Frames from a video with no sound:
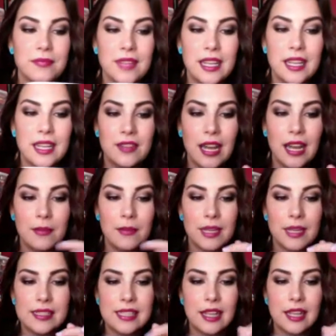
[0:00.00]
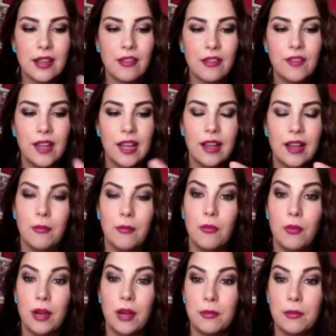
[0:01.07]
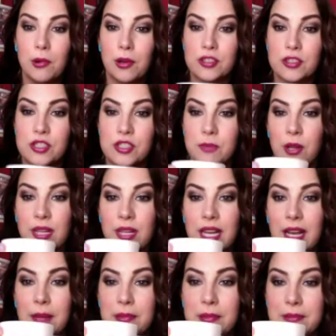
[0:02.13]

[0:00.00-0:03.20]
and I've gotten myself one more small cup.